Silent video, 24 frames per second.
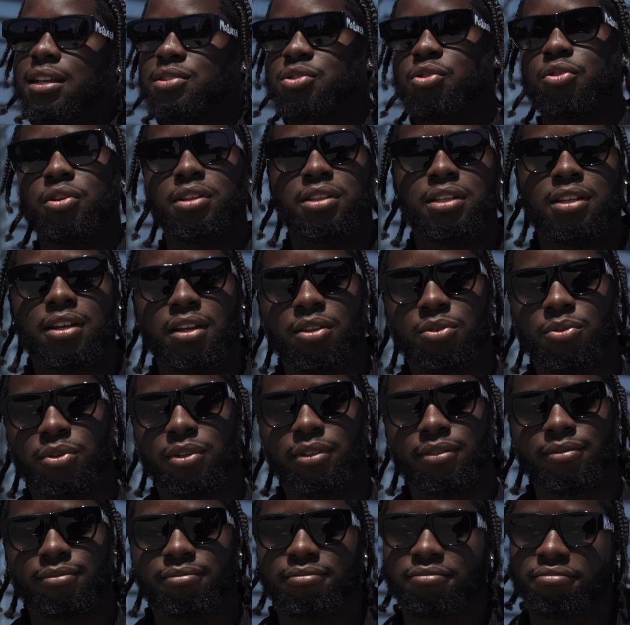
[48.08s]
let's go get the other one.
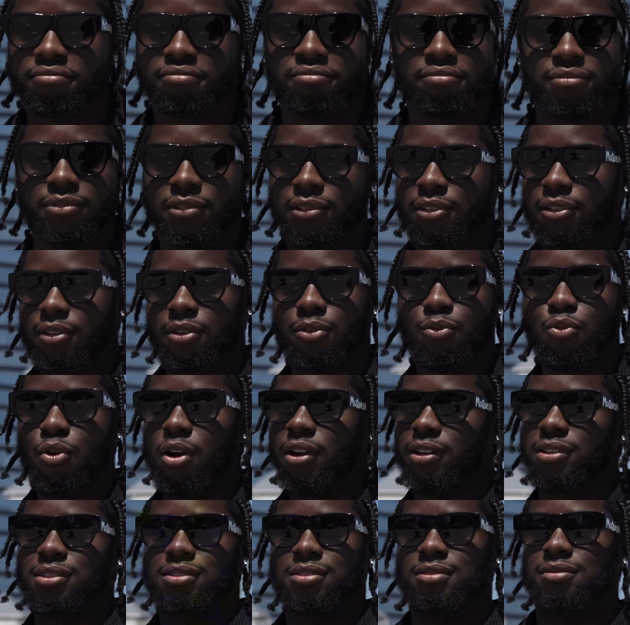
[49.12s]

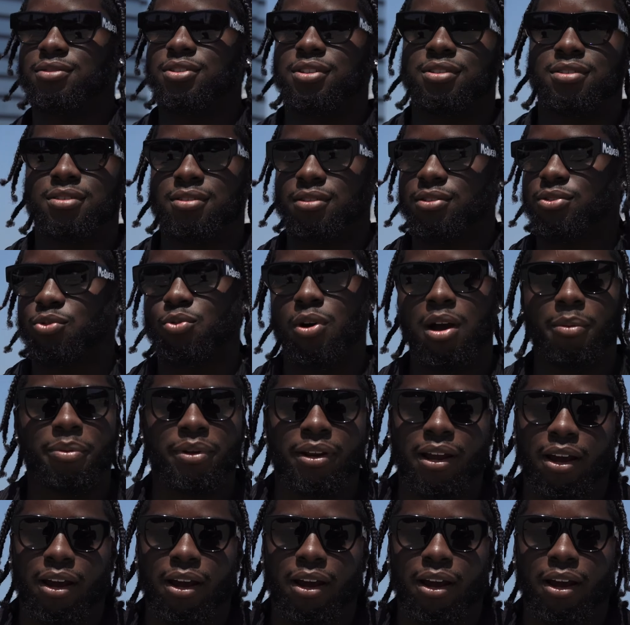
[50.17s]
Works, just swap it